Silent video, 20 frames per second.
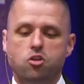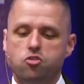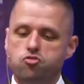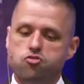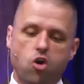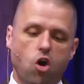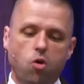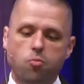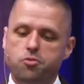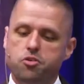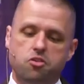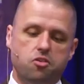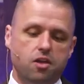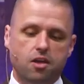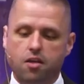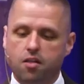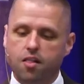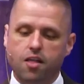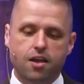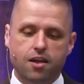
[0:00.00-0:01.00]
Job
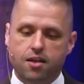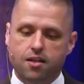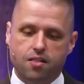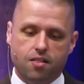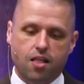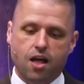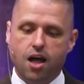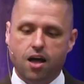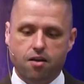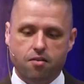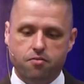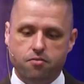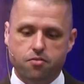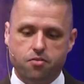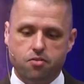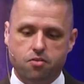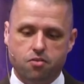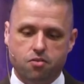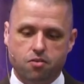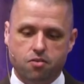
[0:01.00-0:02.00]
still
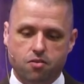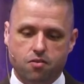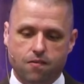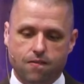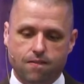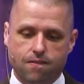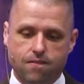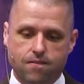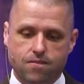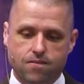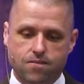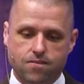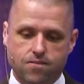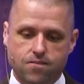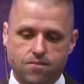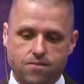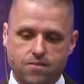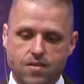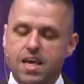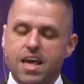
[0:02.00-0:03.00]
loves.
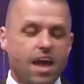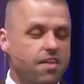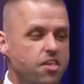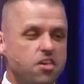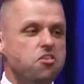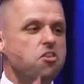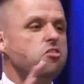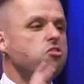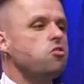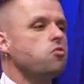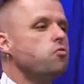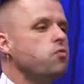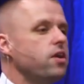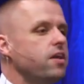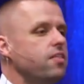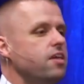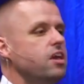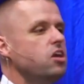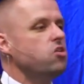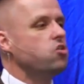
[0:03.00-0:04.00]
And this is the
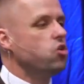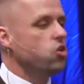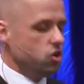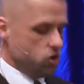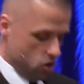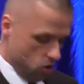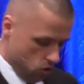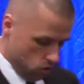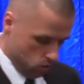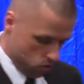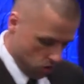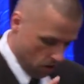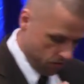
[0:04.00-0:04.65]
really good news